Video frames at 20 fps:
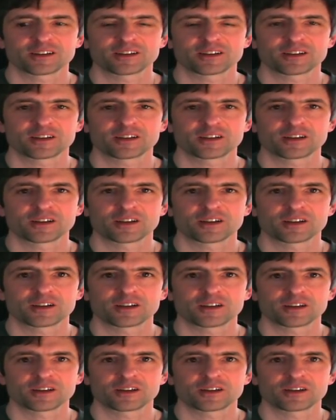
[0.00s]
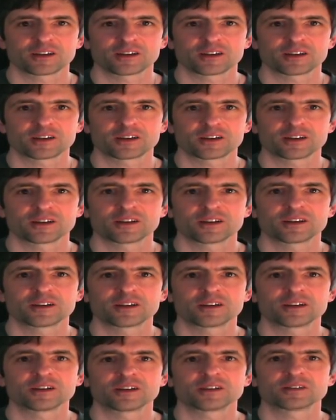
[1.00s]

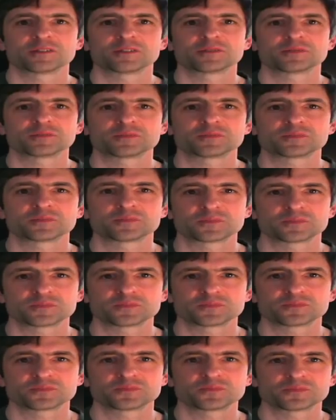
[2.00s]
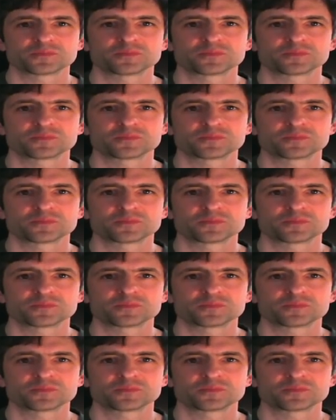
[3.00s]
This person isn't speaking.